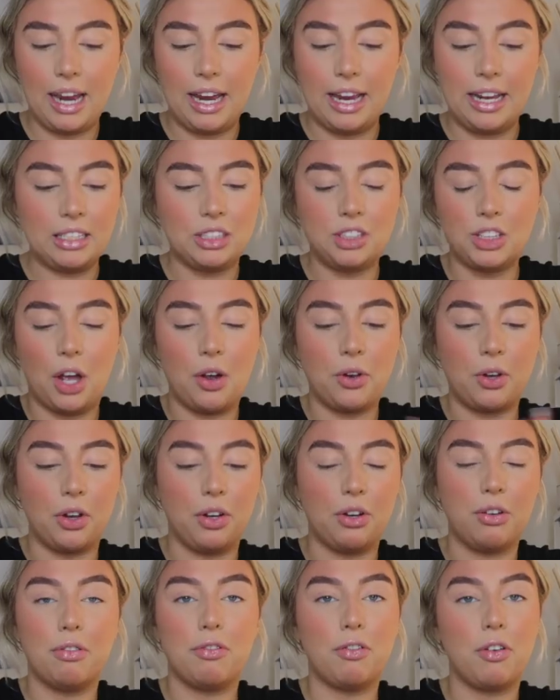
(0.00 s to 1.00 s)
It is so
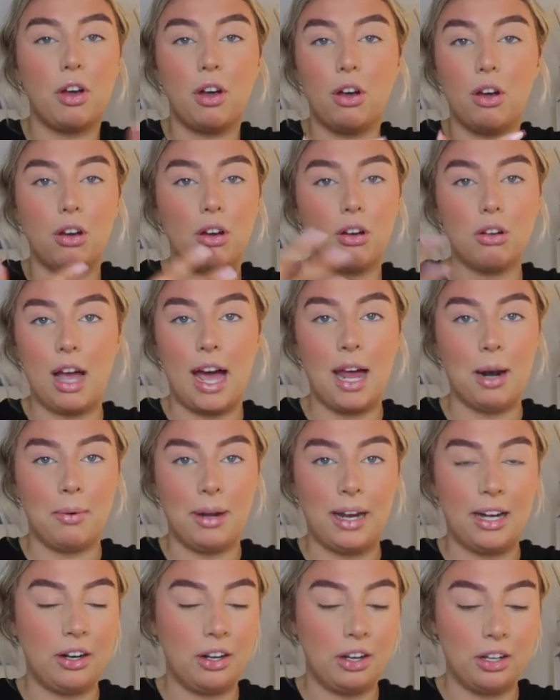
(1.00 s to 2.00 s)
good for
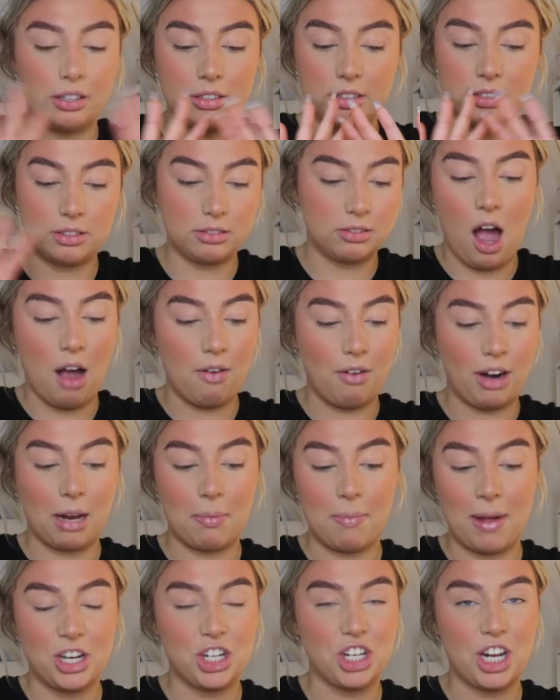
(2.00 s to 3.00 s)
Halloween looks. I
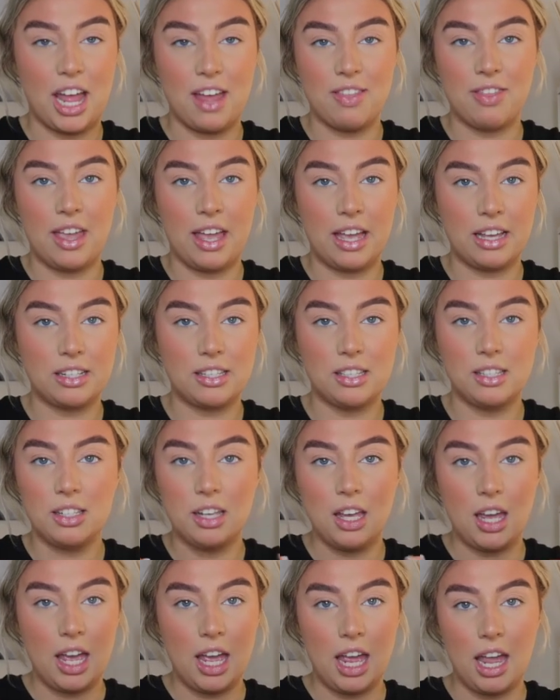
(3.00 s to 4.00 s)
recommend you getting this
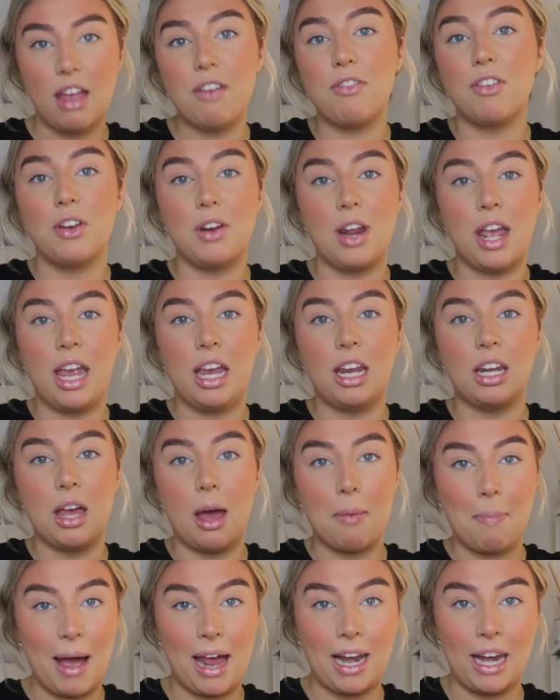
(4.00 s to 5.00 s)
if you need a
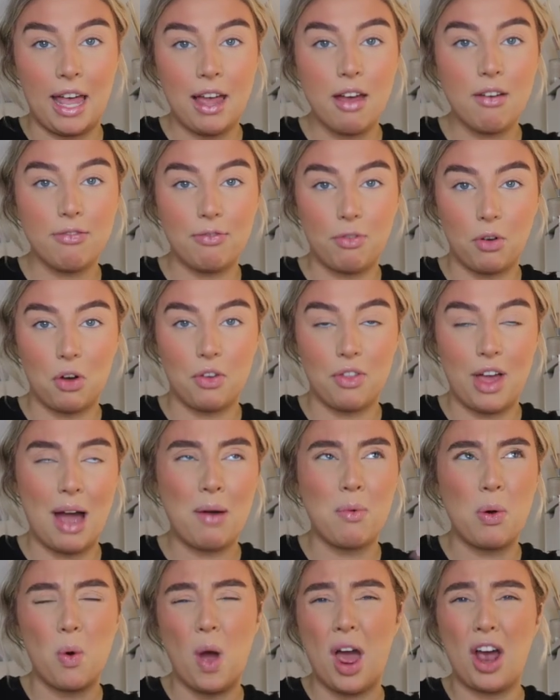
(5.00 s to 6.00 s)
palette for that.
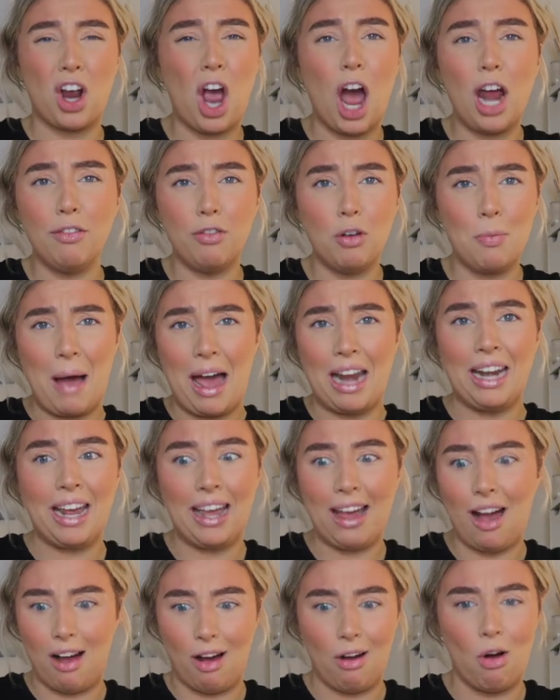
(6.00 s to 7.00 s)
Well, a colourful
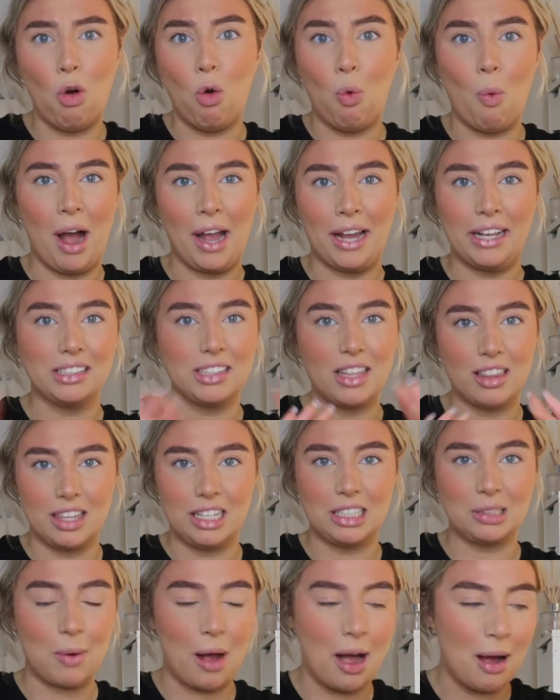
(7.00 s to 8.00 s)
palette, always
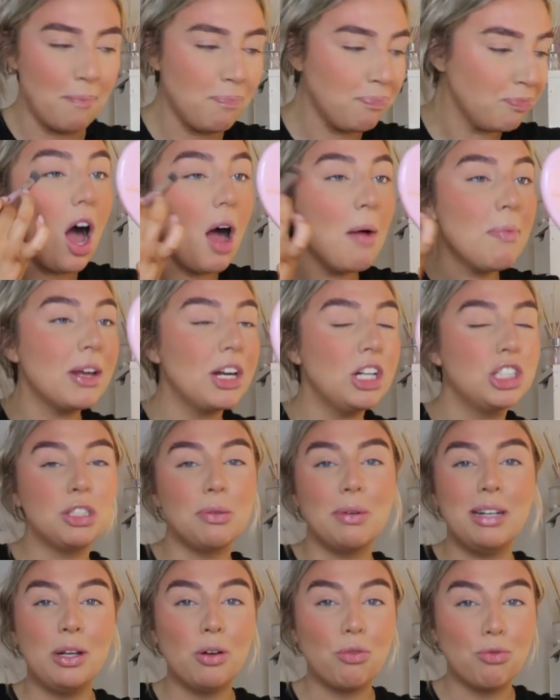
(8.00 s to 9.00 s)
this one. I'm going to do a
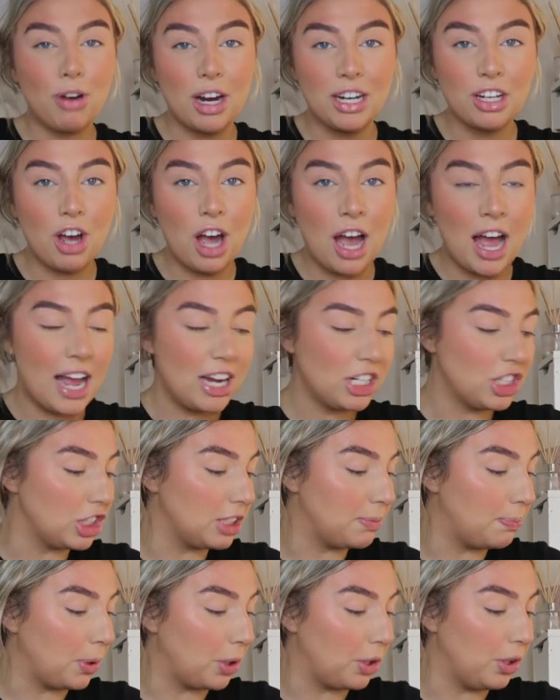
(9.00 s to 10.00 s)
little red eye
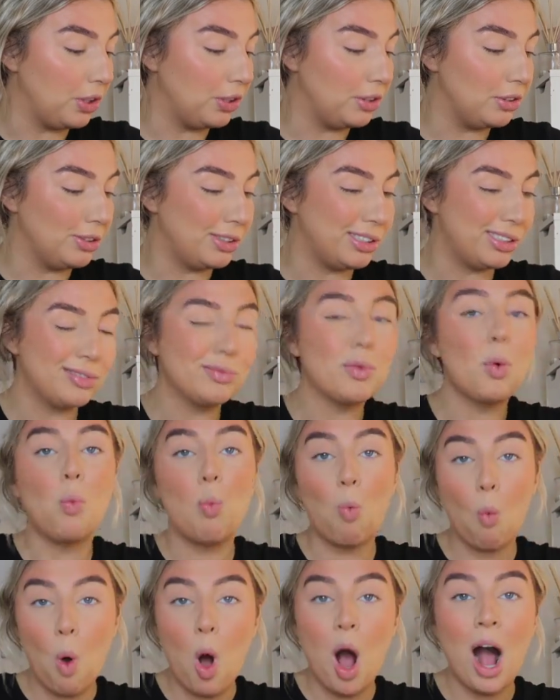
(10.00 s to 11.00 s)
just because
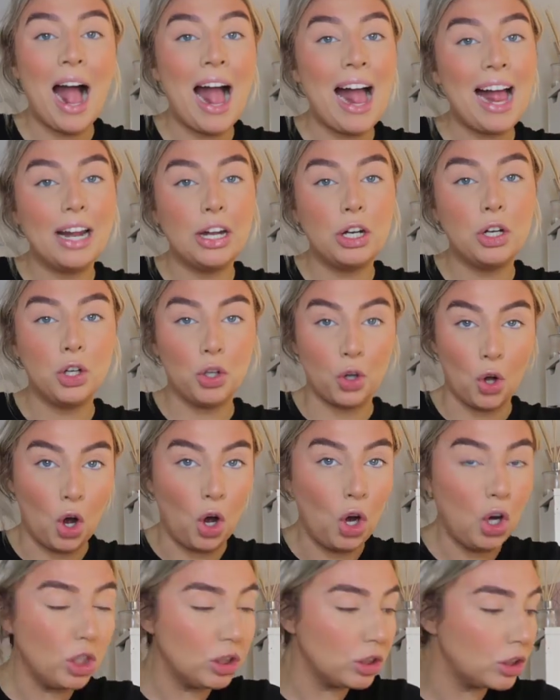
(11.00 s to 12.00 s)
why
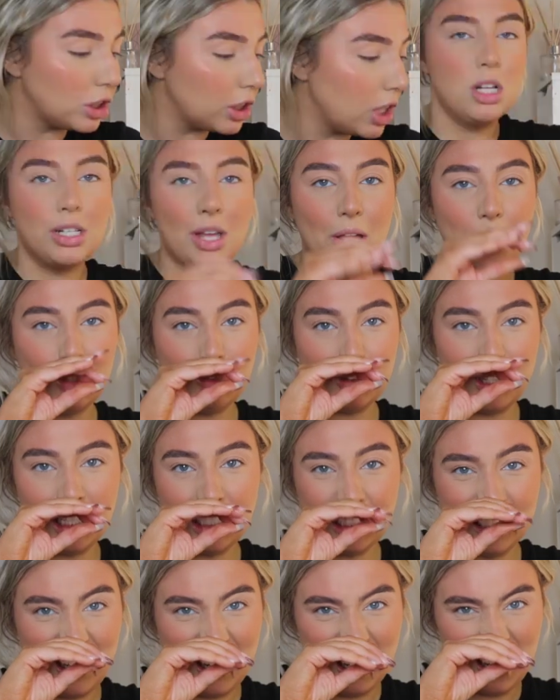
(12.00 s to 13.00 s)
not? So the
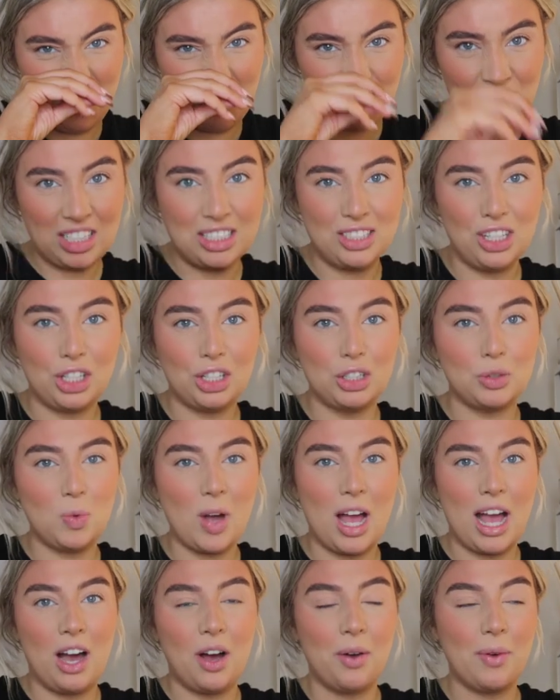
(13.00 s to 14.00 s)
reason I love this look as
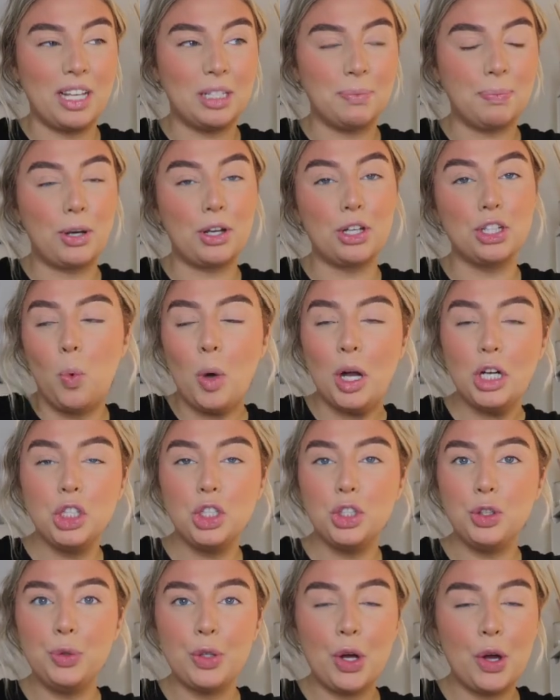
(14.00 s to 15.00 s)
well is because once
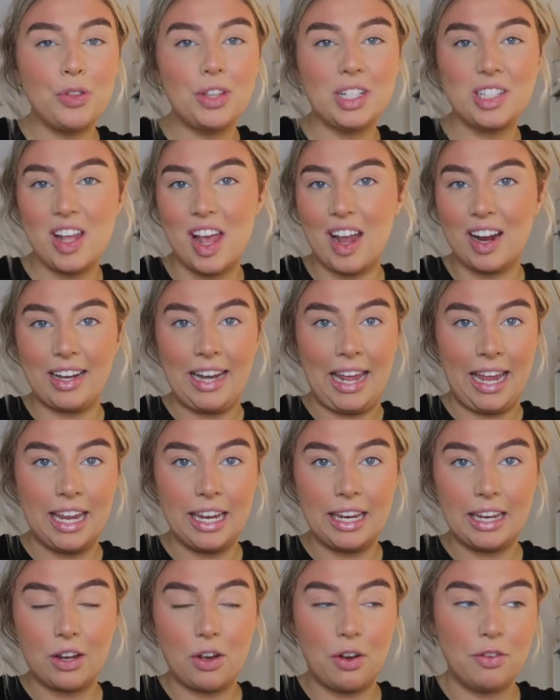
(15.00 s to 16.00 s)
you know the
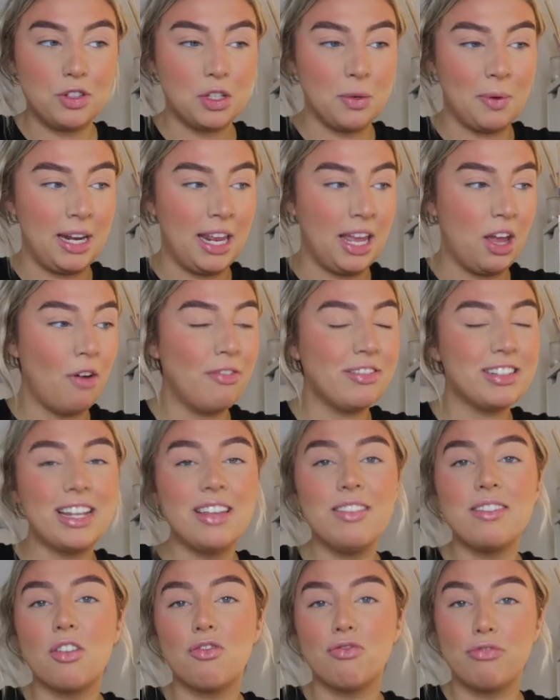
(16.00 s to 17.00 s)
technique of doing it,
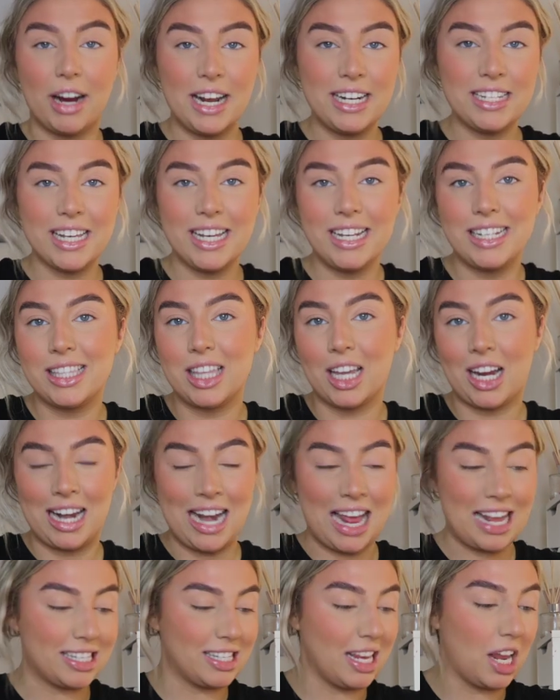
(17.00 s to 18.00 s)
obviously red is the
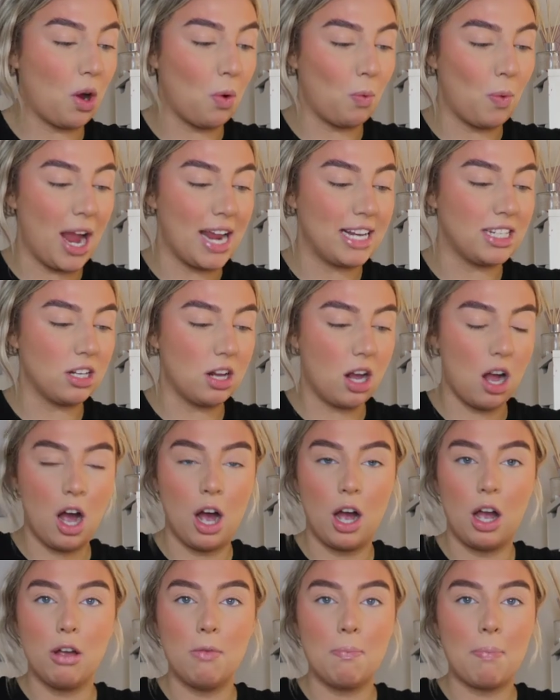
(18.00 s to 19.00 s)
classic way to
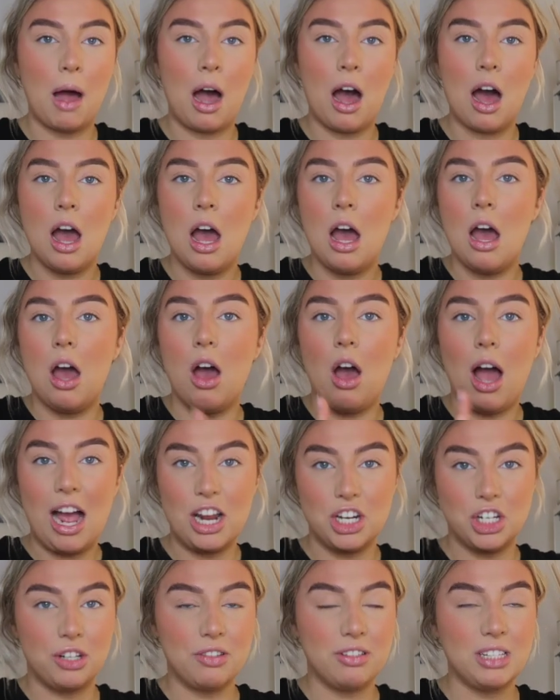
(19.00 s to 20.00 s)
go, but
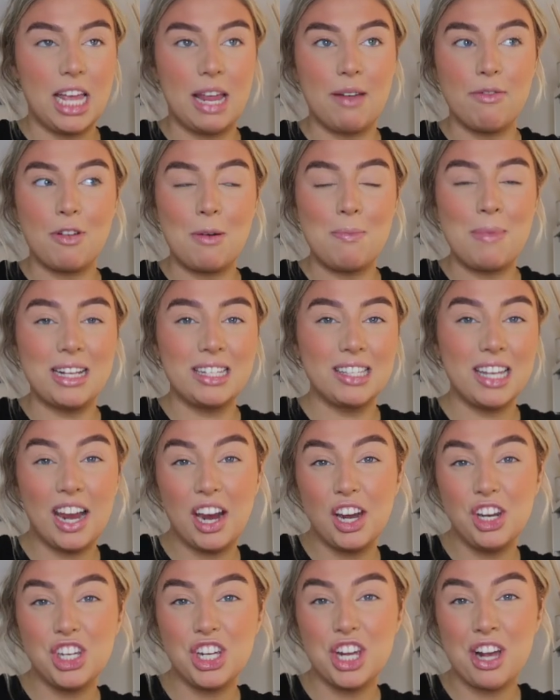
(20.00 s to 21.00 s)
as you've seen from my
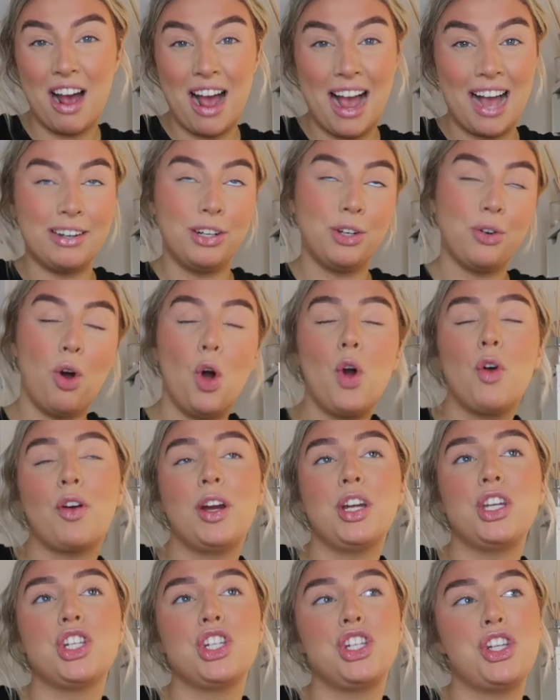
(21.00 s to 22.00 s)
2nd year, I added
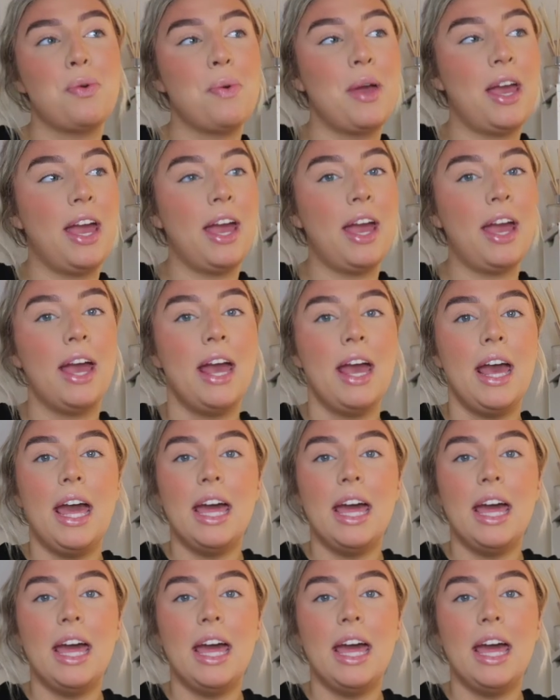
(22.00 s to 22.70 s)
orange to it.